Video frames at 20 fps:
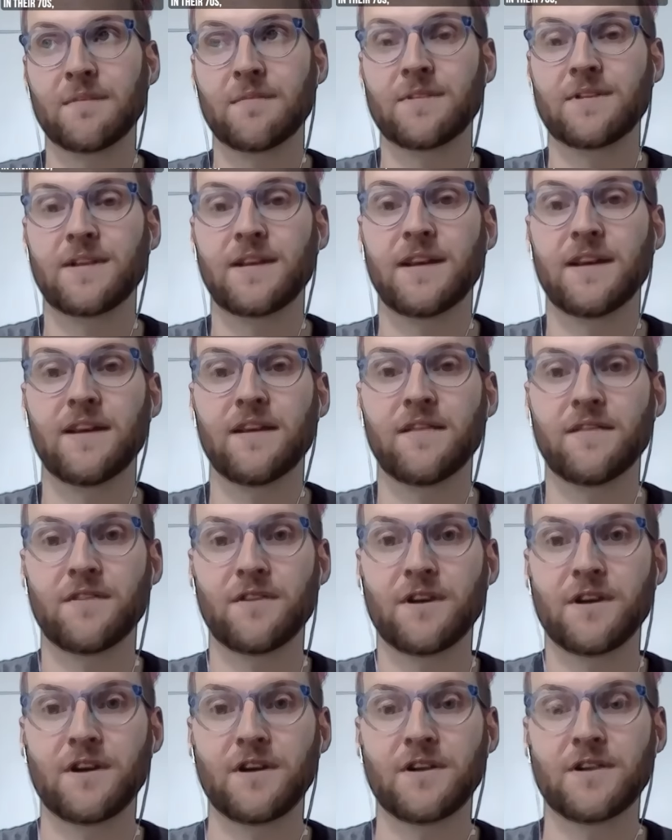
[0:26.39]
presenting
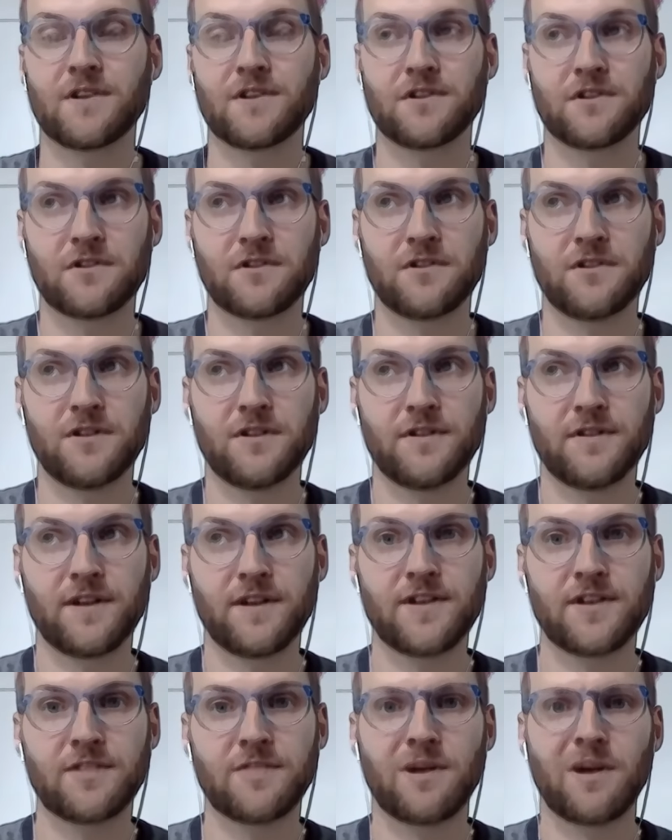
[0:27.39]
for surgical
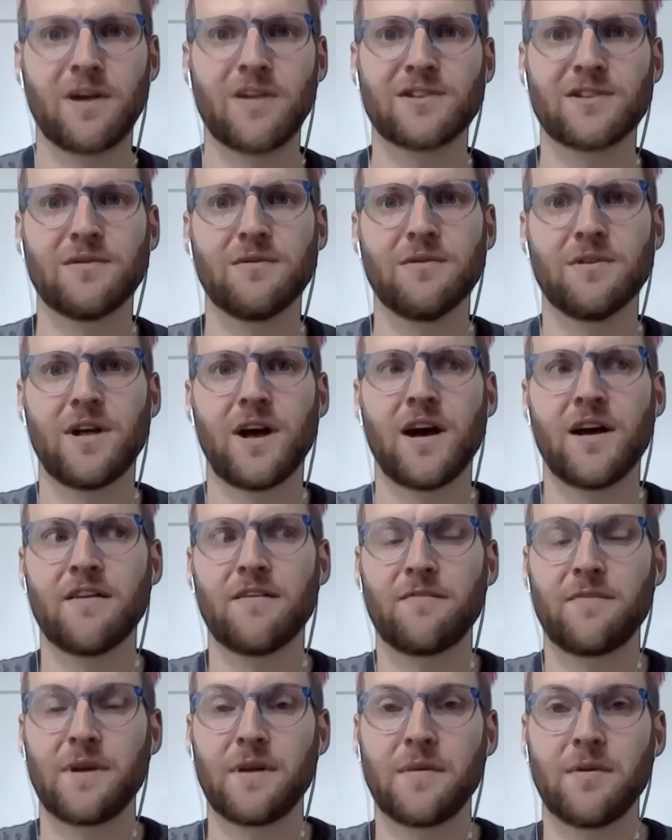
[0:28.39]
intervention, but also a lot
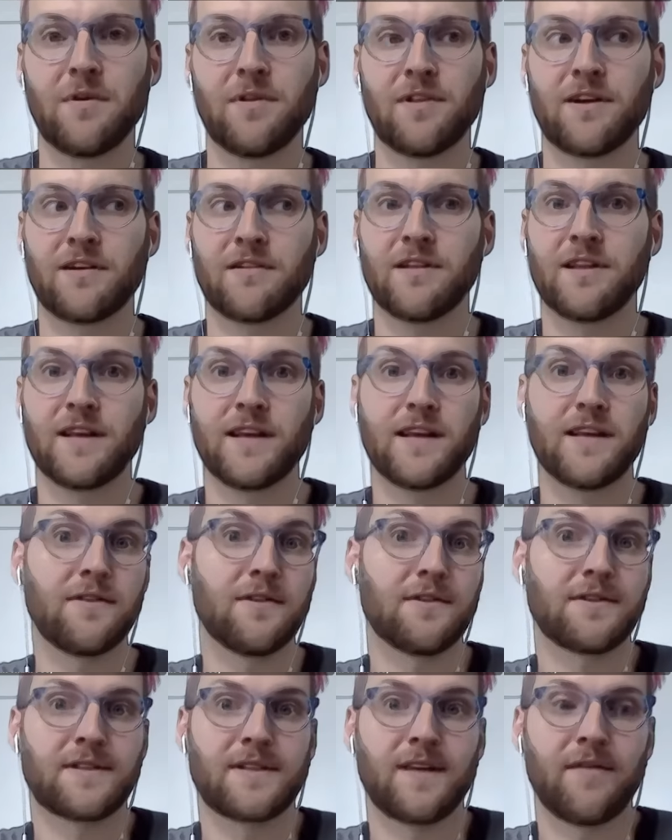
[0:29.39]
of people that are like in
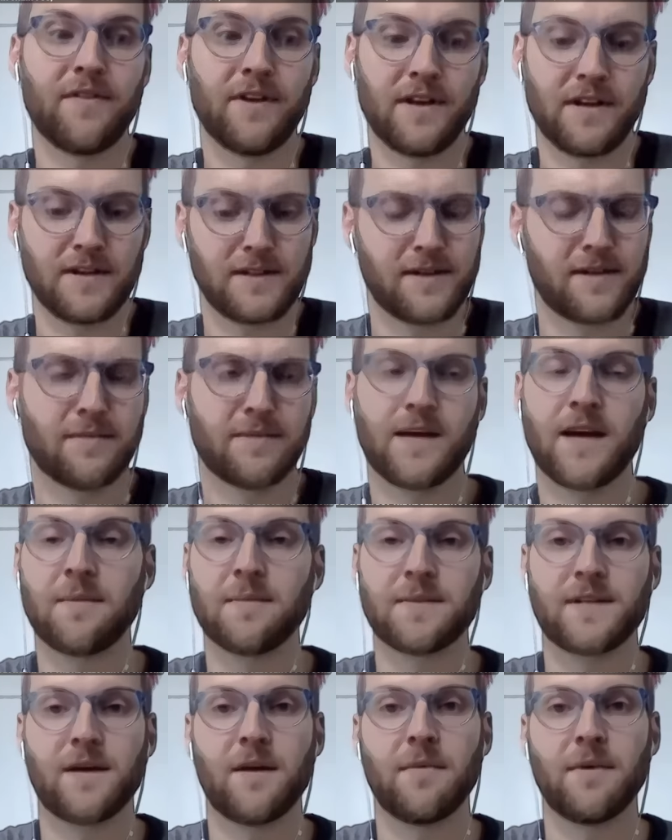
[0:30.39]
their 70s
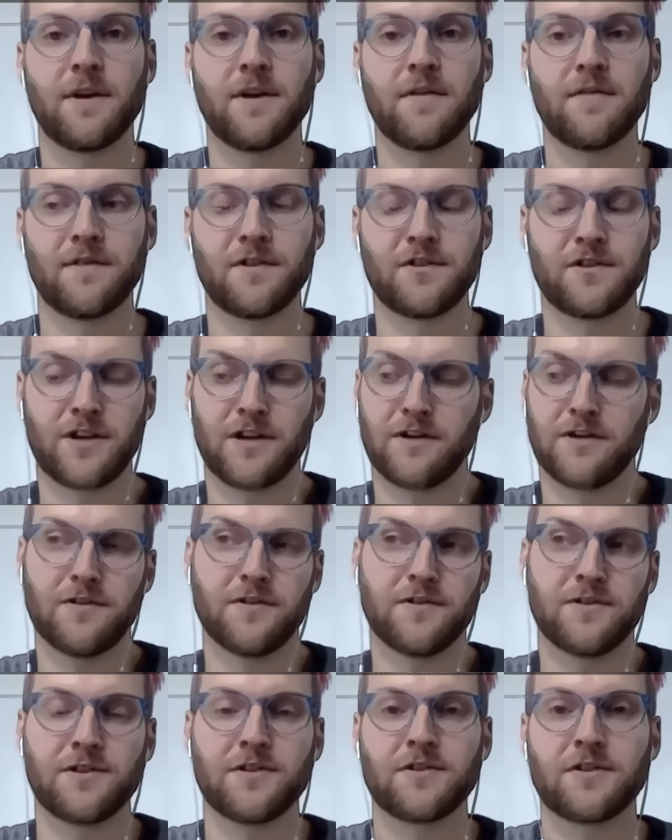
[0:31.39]
sometimes coming in for
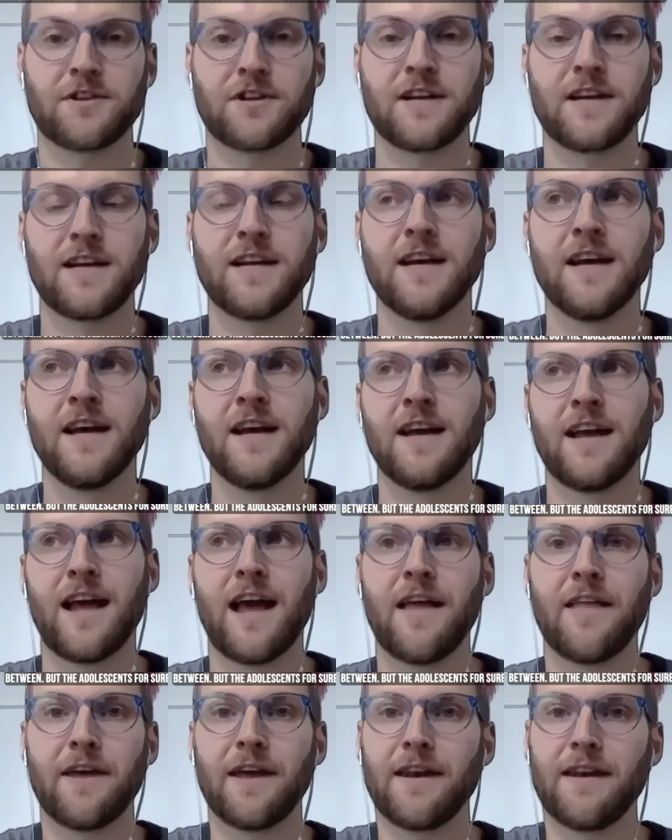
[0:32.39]
genital surgery,
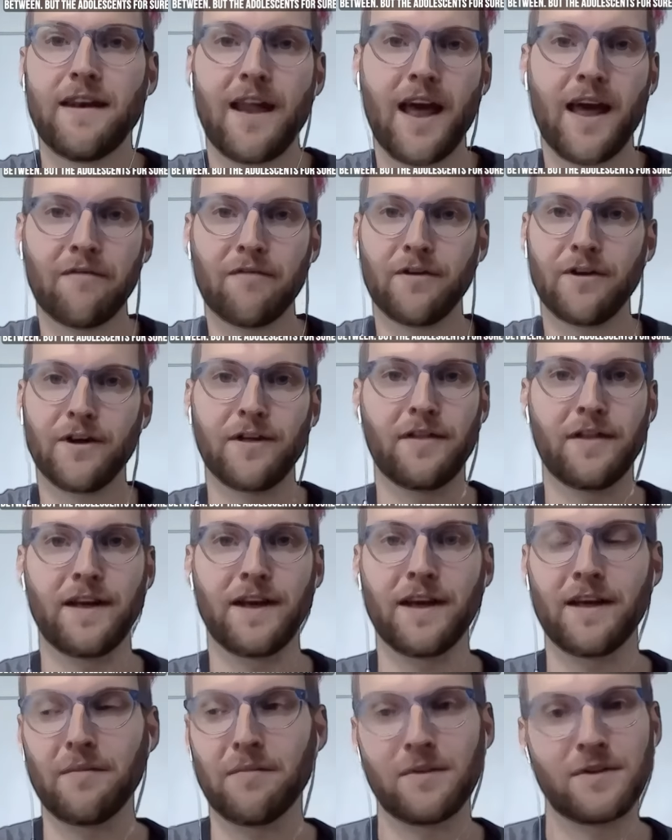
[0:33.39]
and then
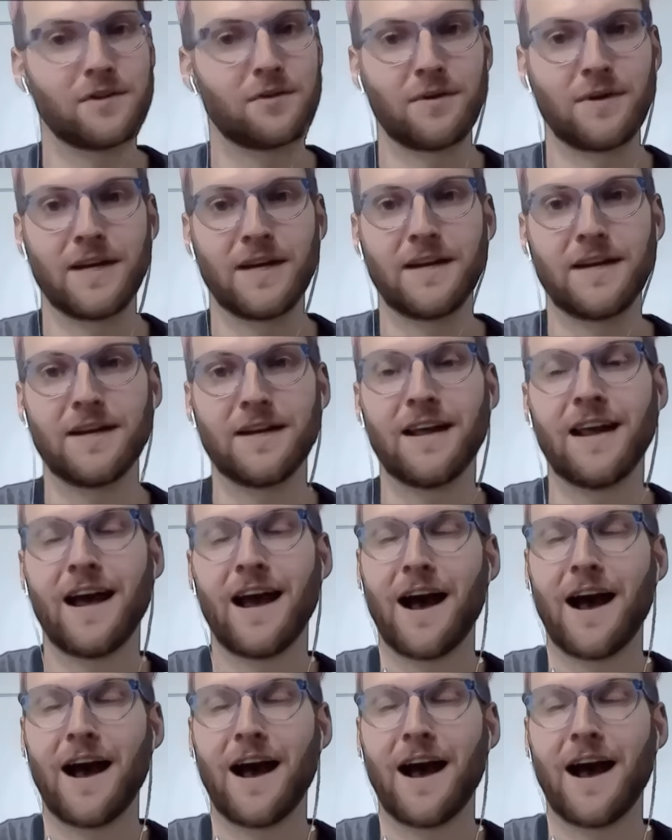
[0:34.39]
everything in between.